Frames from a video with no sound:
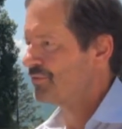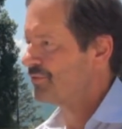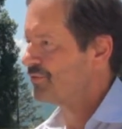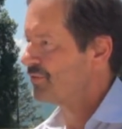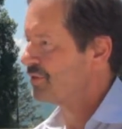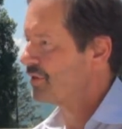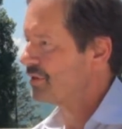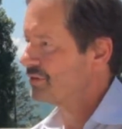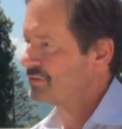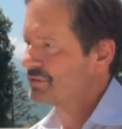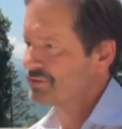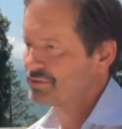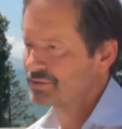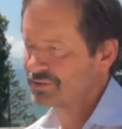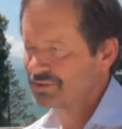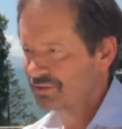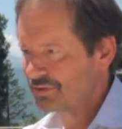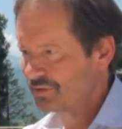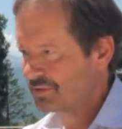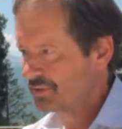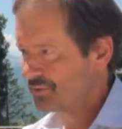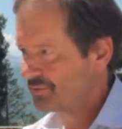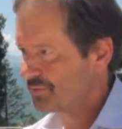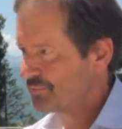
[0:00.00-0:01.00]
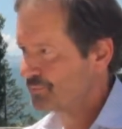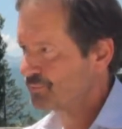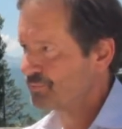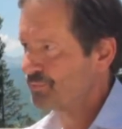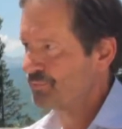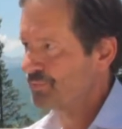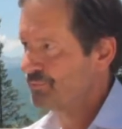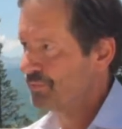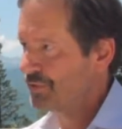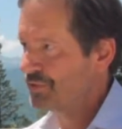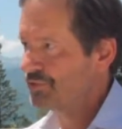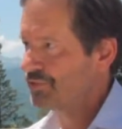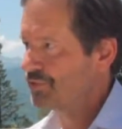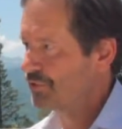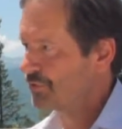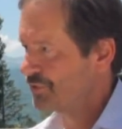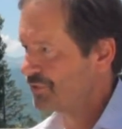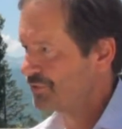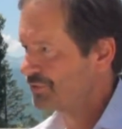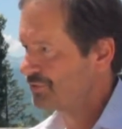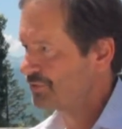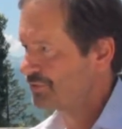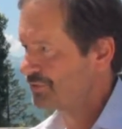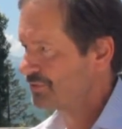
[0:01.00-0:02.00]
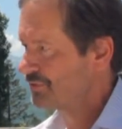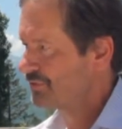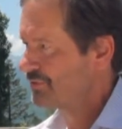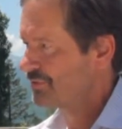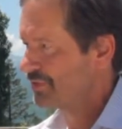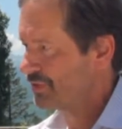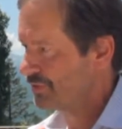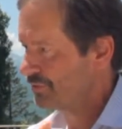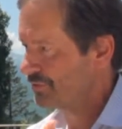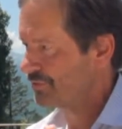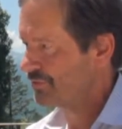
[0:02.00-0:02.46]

of you know mysterious mm